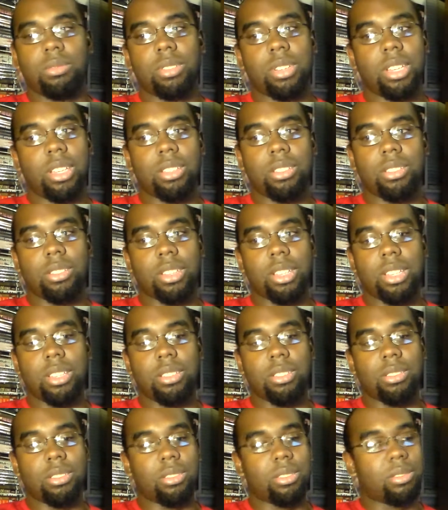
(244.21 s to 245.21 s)

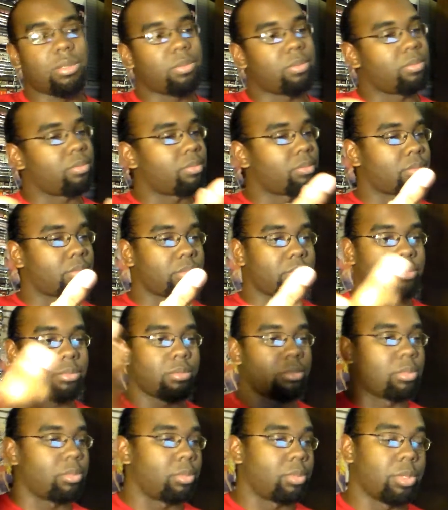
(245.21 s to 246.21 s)
He's
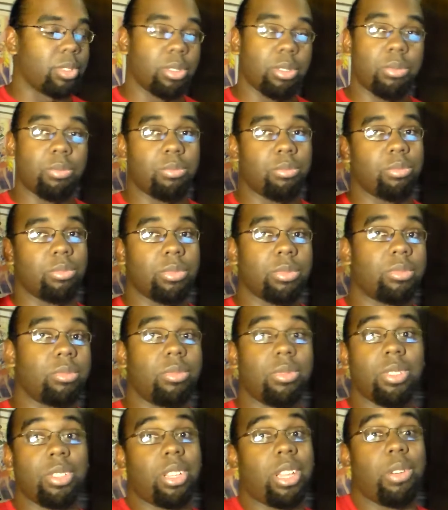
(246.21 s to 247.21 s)

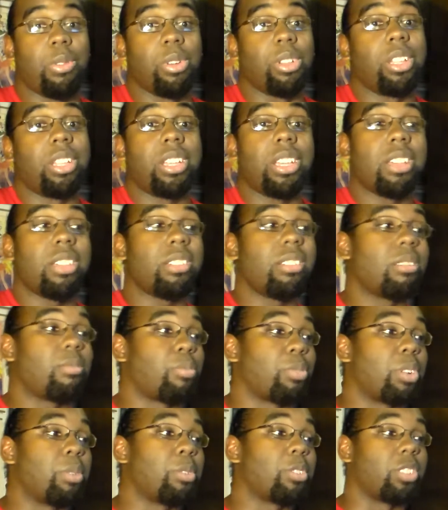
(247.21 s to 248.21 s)
he really is
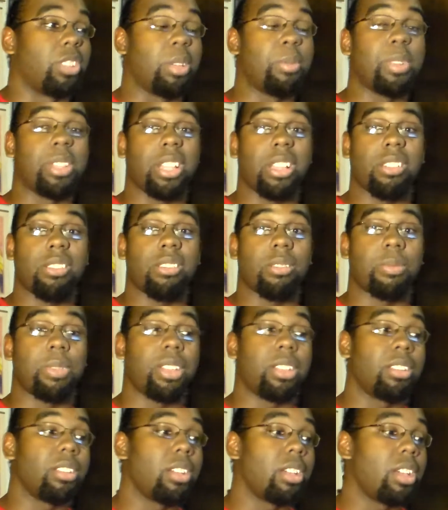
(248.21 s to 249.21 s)
pretty much limitless. I
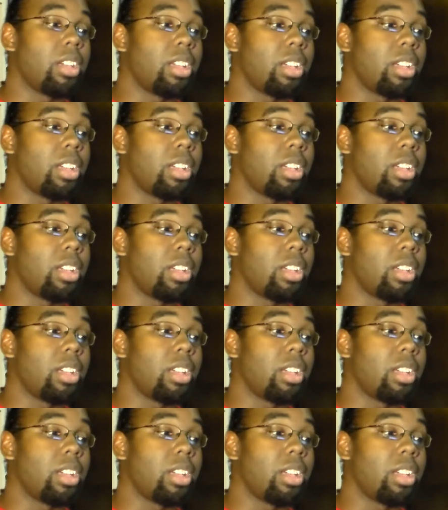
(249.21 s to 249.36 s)
mean,